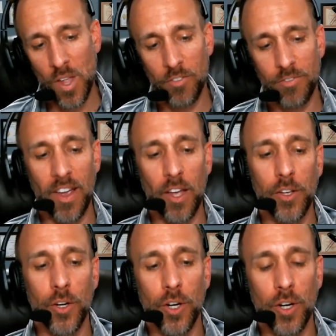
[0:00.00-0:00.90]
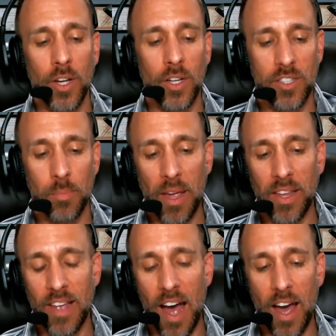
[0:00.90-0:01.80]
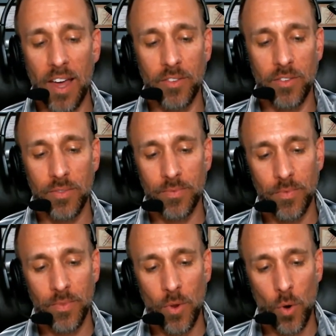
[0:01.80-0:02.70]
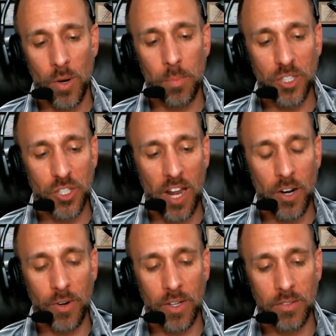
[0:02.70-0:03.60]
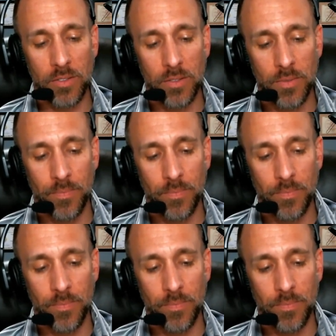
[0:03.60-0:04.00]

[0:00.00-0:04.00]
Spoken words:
of failure to pay tithes or to be generous